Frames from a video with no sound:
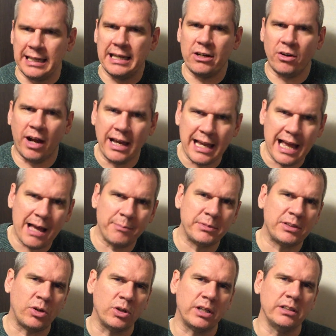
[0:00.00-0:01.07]
Here I am
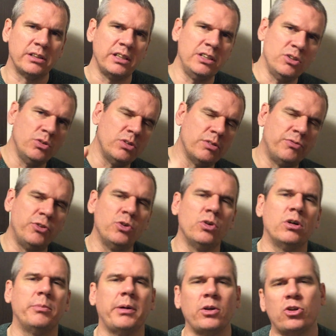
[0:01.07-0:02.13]
talking to you, the
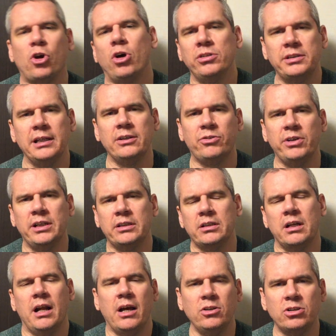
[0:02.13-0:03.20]
viewer, about content
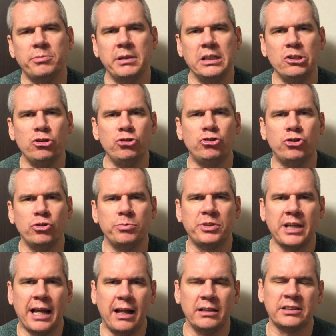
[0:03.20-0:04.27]
creation and how to make YouTube
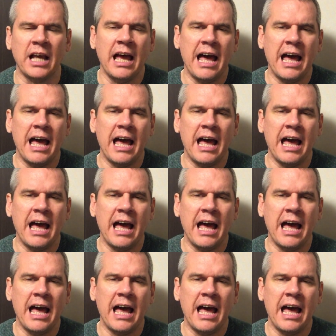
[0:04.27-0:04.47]
channels,